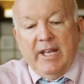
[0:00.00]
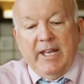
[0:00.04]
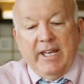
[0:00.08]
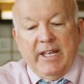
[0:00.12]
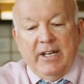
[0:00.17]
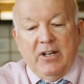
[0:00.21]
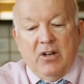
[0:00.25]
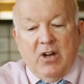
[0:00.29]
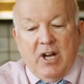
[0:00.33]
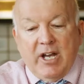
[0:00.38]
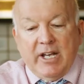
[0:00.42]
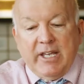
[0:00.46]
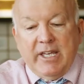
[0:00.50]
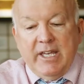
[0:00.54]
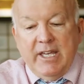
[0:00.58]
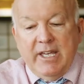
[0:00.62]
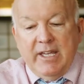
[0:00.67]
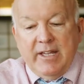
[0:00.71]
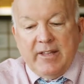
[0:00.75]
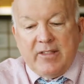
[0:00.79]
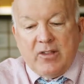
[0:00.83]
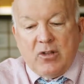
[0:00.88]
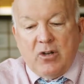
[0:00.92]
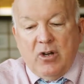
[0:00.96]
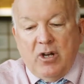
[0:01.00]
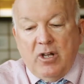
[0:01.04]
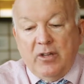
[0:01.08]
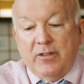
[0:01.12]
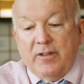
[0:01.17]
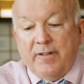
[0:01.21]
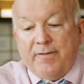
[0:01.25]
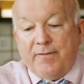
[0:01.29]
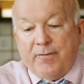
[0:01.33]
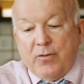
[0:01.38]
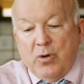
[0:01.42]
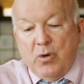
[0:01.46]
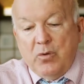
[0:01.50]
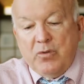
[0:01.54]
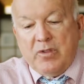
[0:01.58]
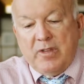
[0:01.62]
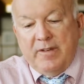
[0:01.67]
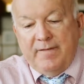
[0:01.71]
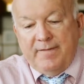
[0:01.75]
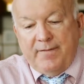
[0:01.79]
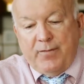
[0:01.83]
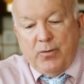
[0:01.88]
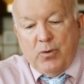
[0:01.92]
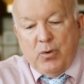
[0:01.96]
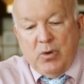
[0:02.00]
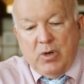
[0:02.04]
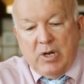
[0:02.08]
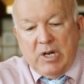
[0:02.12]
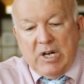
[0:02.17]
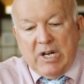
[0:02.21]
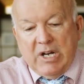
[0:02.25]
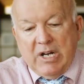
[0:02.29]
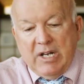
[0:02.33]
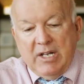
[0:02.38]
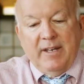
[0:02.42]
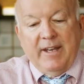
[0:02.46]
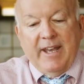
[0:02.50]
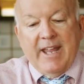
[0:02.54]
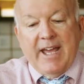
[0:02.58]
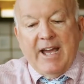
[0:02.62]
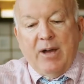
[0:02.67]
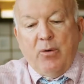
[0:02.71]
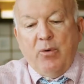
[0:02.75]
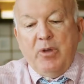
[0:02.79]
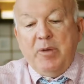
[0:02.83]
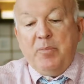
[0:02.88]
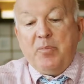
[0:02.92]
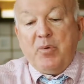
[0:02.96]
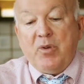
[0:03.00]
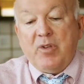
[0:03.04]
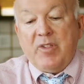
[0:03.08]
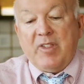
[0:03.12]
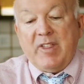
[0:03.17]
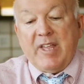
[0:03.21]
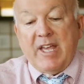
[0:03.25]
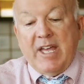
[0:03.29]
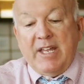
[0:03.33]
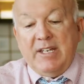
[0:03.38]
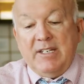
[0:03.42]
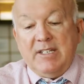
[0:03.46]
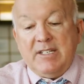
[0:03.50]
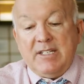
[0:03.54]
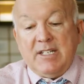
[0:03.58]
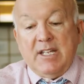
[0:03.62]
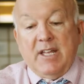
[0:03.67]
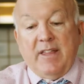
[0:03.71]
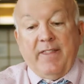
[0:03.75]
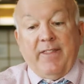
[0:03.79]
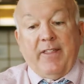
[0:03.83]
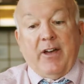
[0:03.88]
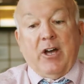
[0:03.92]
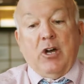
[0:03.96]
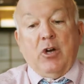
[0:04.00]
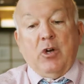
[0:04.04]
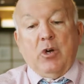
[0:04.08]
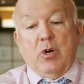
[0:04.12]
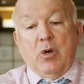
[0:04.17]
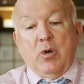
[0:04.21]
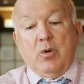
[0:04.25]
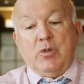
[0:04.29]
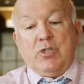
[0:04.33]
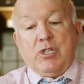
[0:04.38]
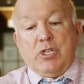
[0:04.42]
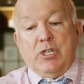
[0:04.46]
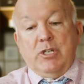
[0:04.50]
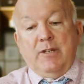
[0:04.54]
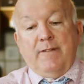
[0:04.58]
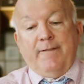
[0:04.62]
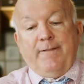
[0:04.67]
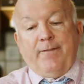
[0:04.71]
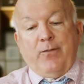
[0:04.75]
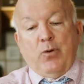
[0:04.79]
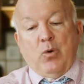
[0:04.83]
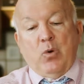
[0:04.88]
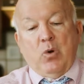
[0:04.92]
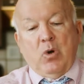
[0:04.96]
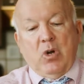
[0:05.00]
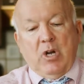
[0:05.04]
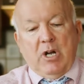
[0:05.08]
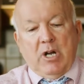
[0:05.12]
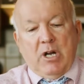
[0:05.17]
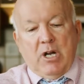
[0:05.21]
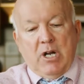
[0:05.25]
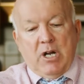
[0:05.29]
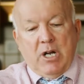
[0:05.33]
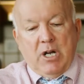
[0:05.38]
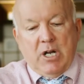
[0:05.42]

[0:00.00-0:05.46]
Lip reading: In hockey, it's called the Frozen Four. Now we present the Ocean Four.